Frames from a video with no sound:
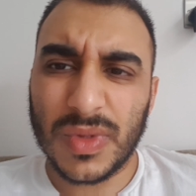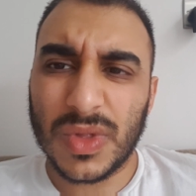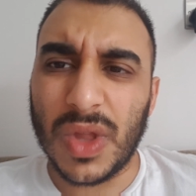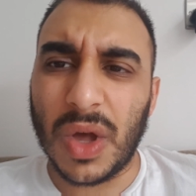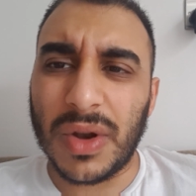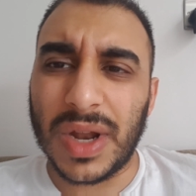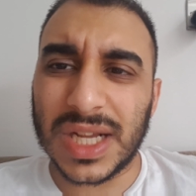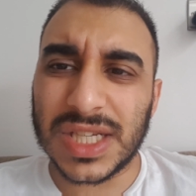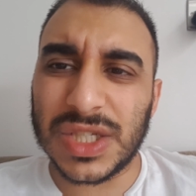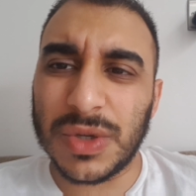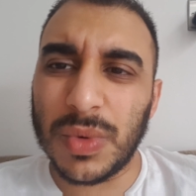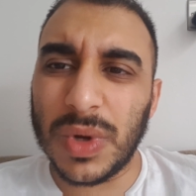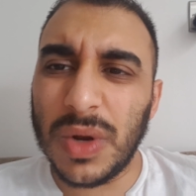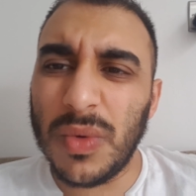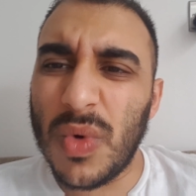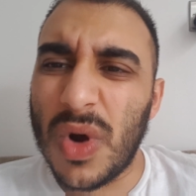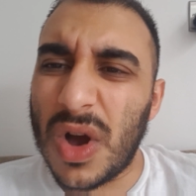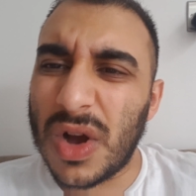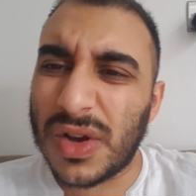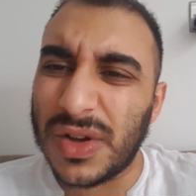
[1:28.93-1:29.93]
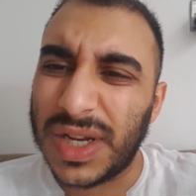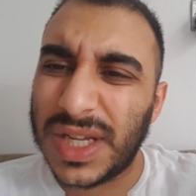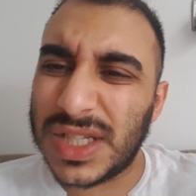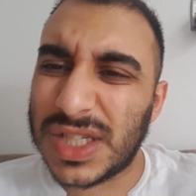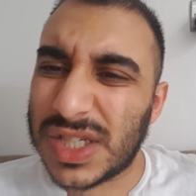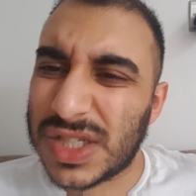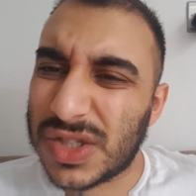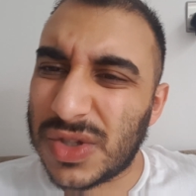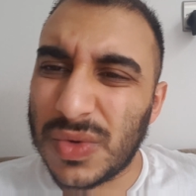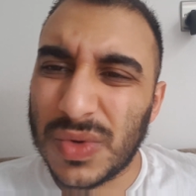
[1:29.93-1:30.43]
don't actually want to work, or they
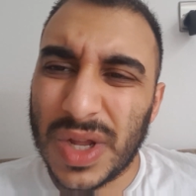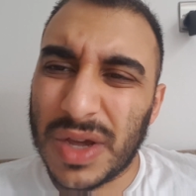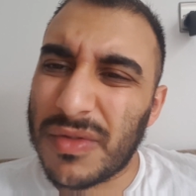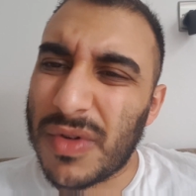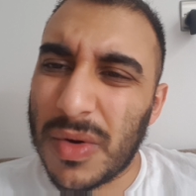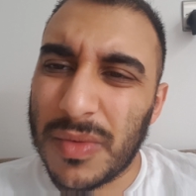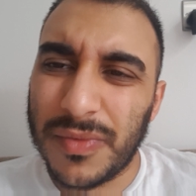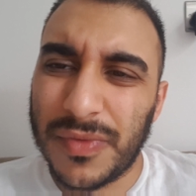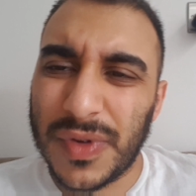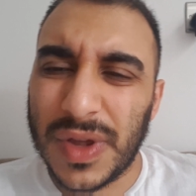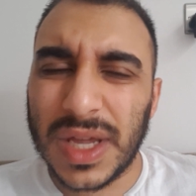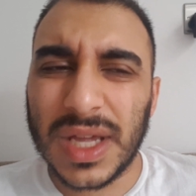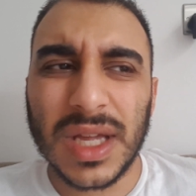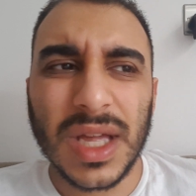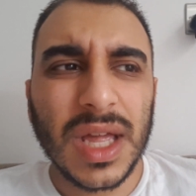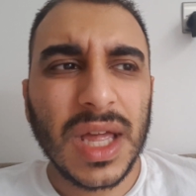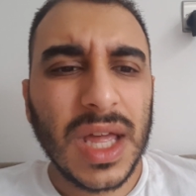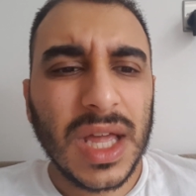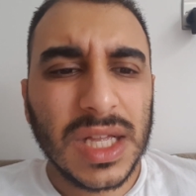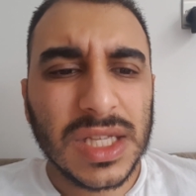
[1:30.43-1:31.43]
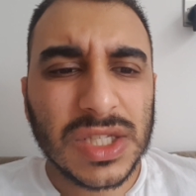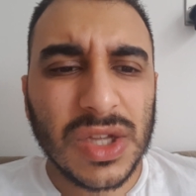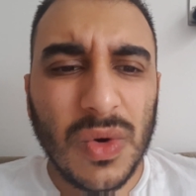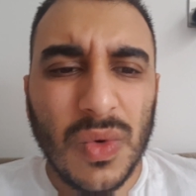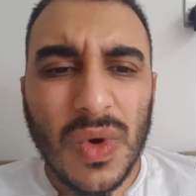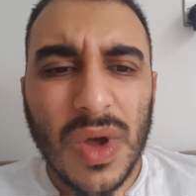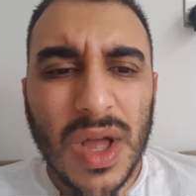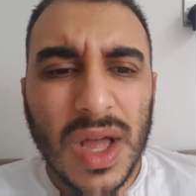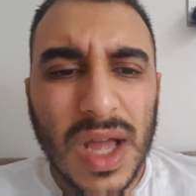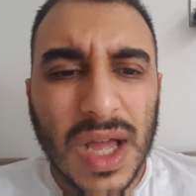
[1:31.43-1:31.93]
just do their own thing.
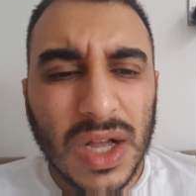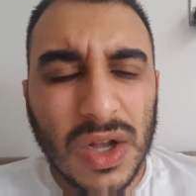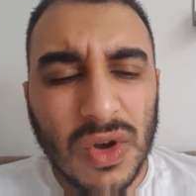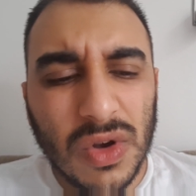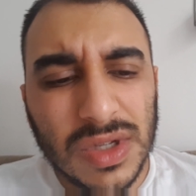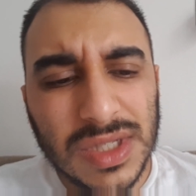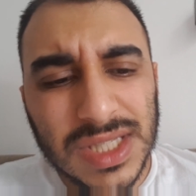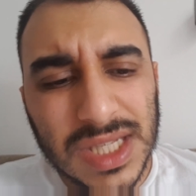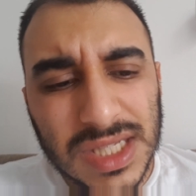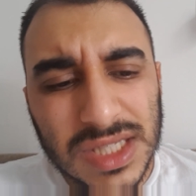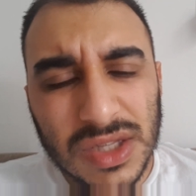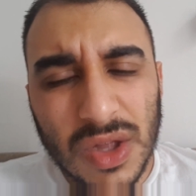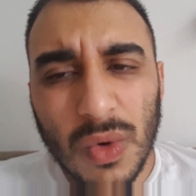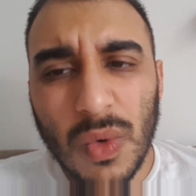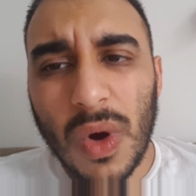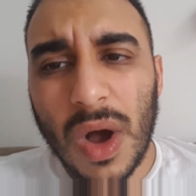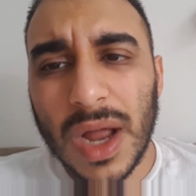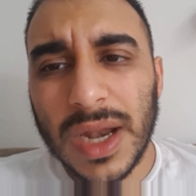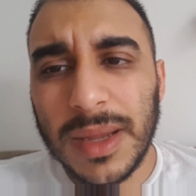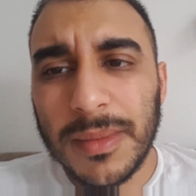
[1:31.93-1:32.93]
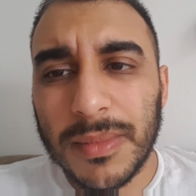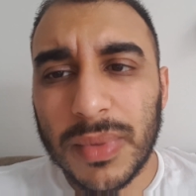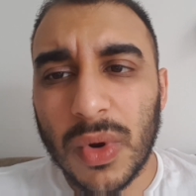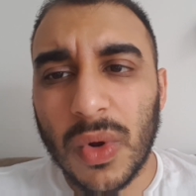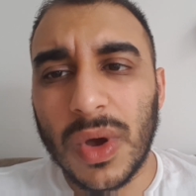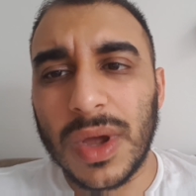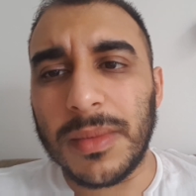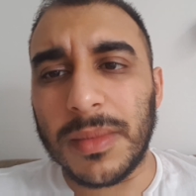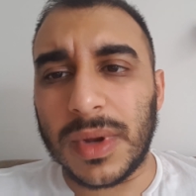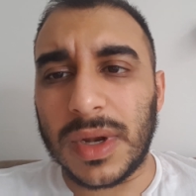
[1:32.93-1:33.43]
So because there's no
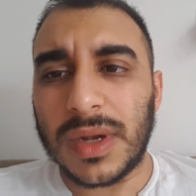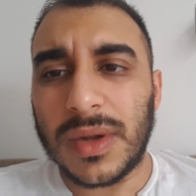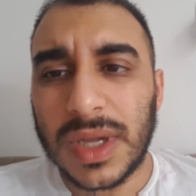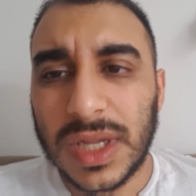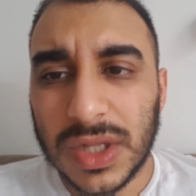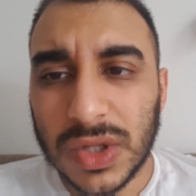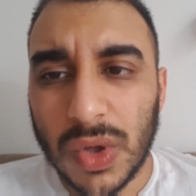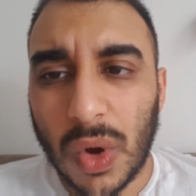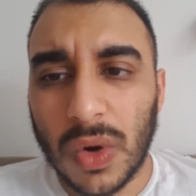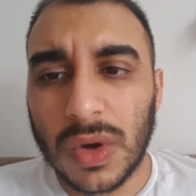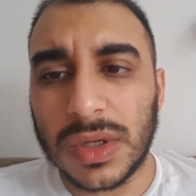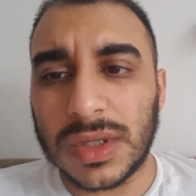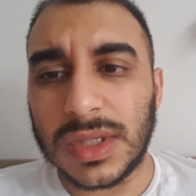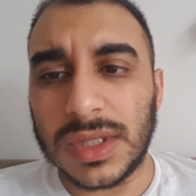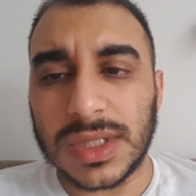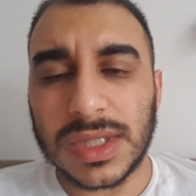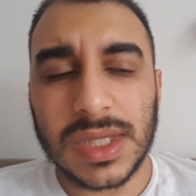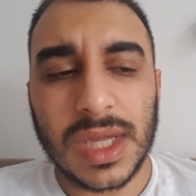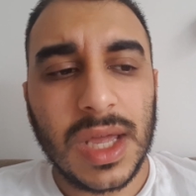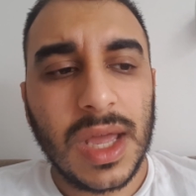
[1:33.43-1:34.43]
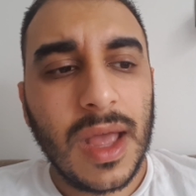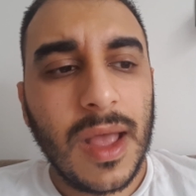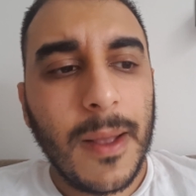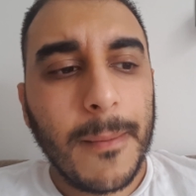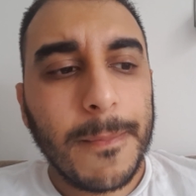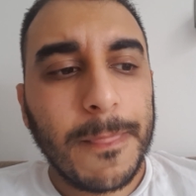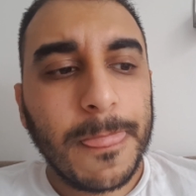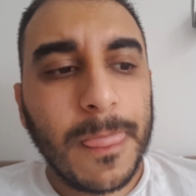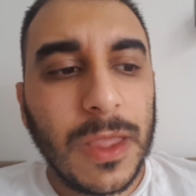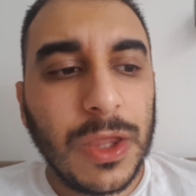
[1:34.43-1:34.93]
unemployment in doctors,
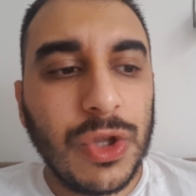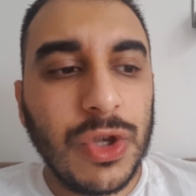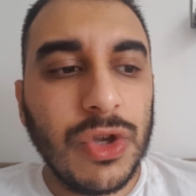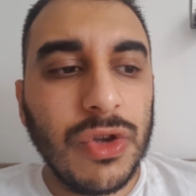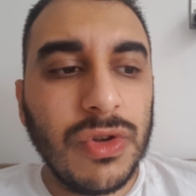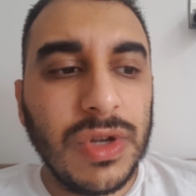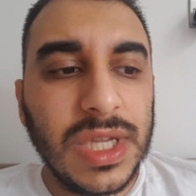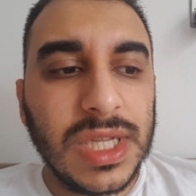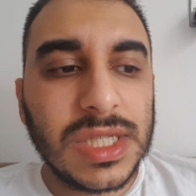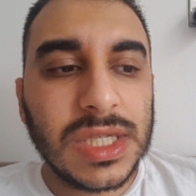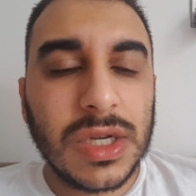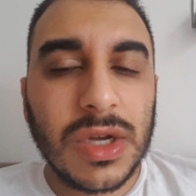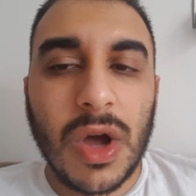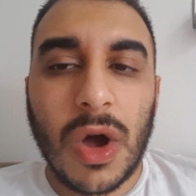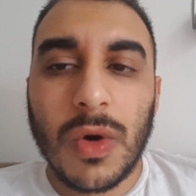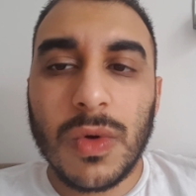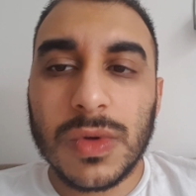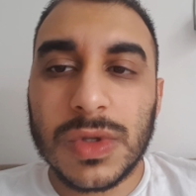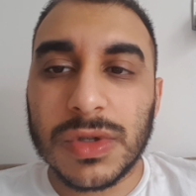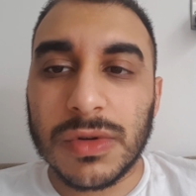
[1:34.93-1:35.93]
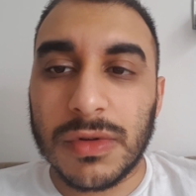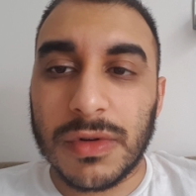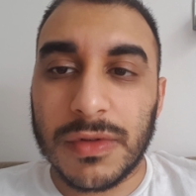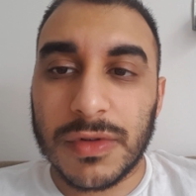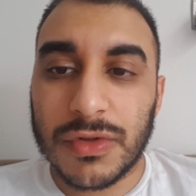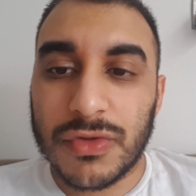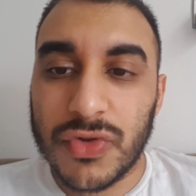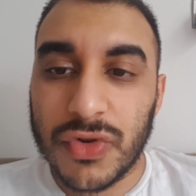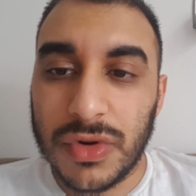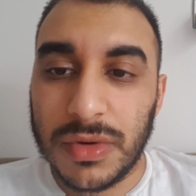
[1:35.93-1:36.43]
you need to go to a
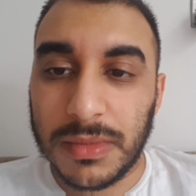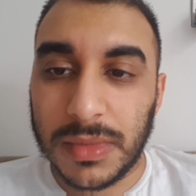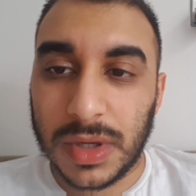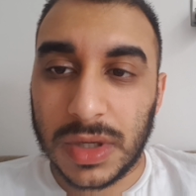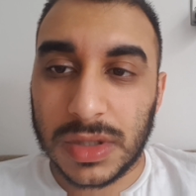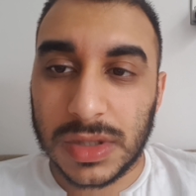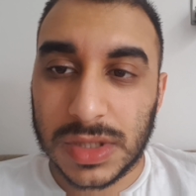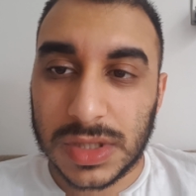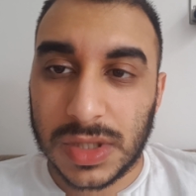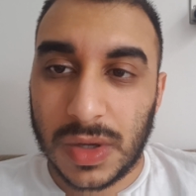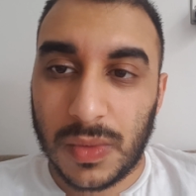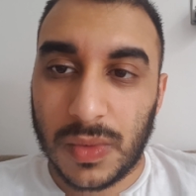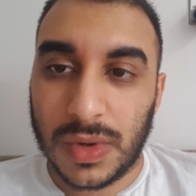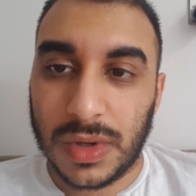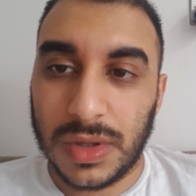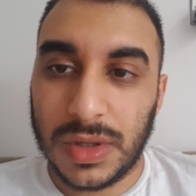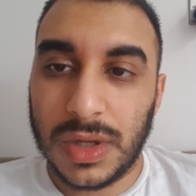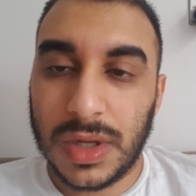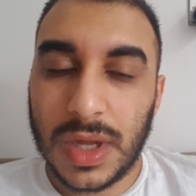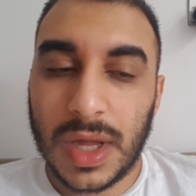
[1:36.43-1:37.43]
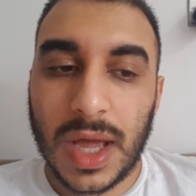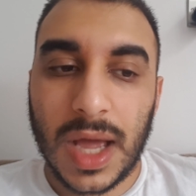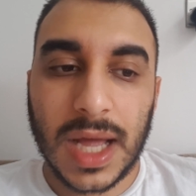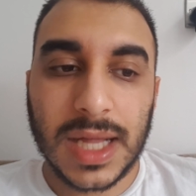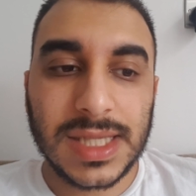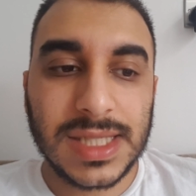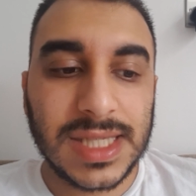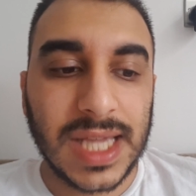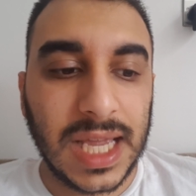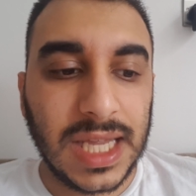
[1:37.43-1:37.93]
recruitment consultant,
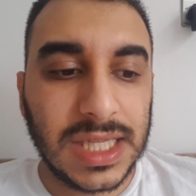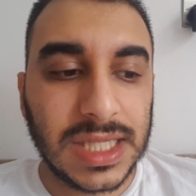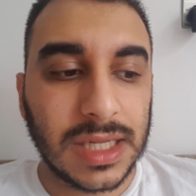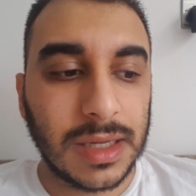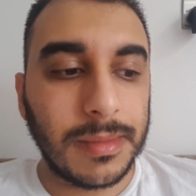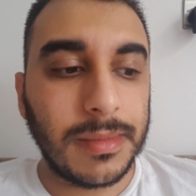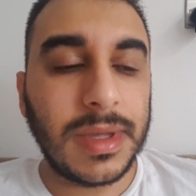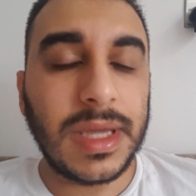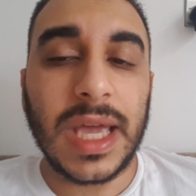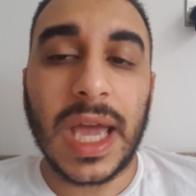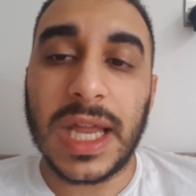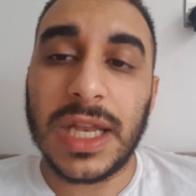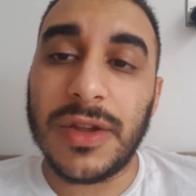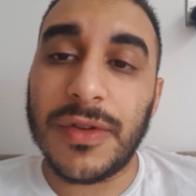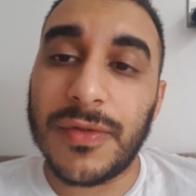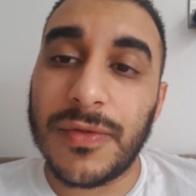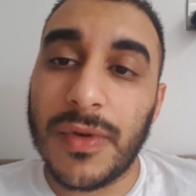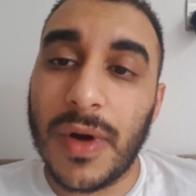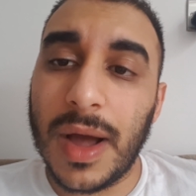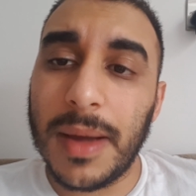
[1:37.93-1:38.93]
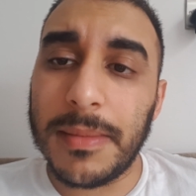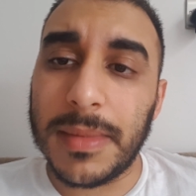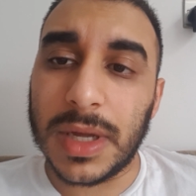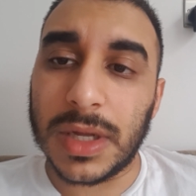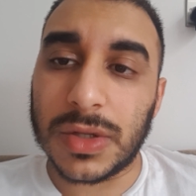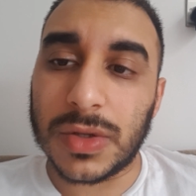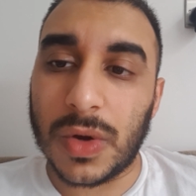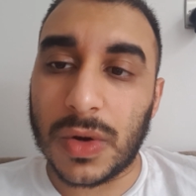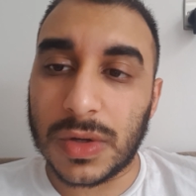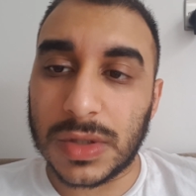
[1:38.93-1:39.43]
say to them, can you find me a
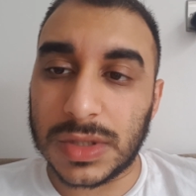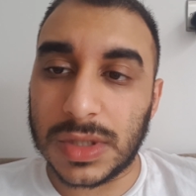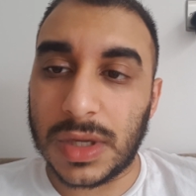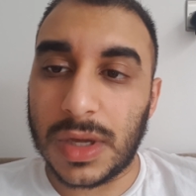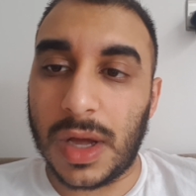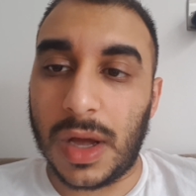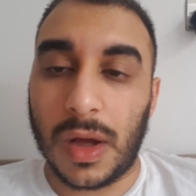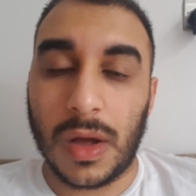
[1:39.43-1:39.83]
doctor?